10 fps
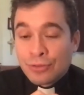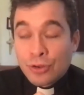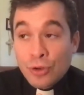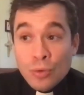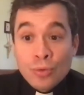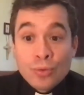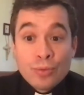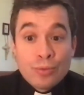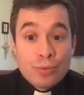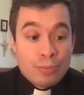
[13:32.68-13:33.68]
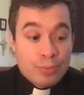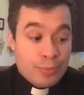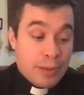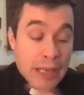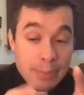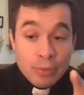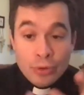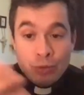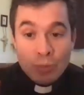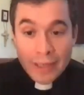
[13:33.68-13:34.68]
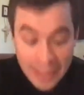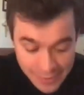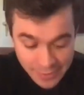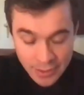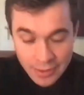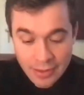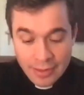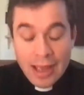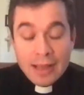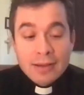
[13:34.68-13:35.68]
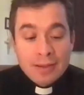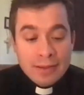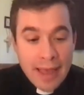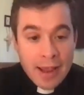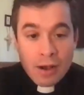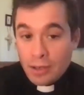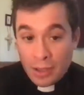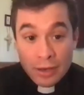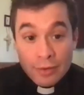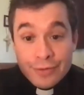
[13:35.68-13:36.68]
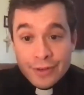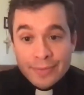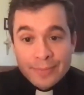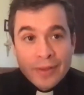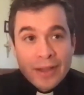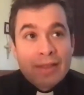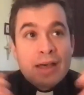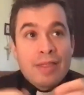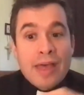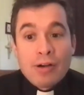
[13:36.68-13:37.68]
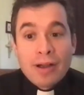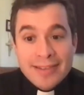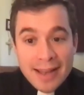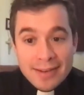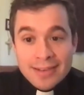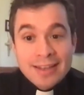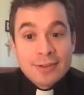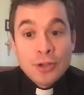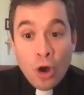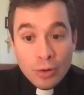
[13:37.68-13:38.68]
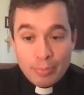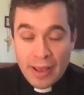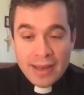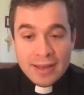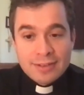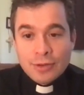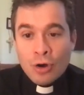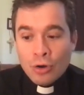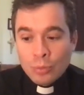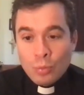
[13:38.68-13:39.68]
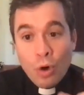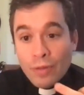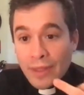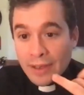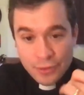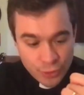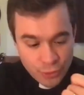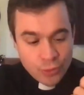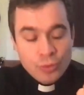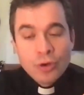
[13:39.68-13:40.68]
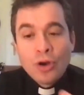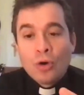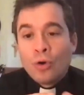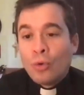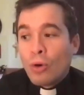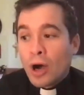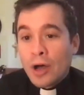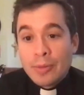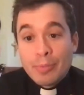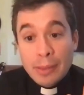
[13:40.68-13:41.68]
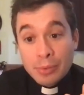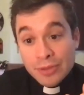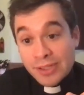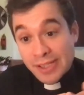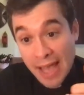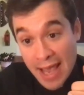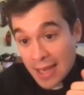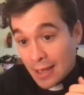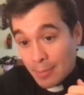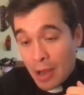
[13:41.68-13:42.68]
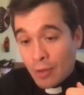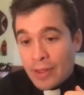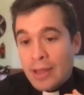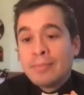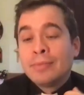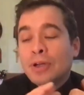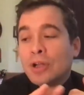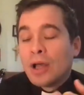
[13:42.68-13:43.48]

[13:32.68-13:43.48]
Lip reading: to people who would listen that they are loved, that their identity is not based on what they do or what other people say about them,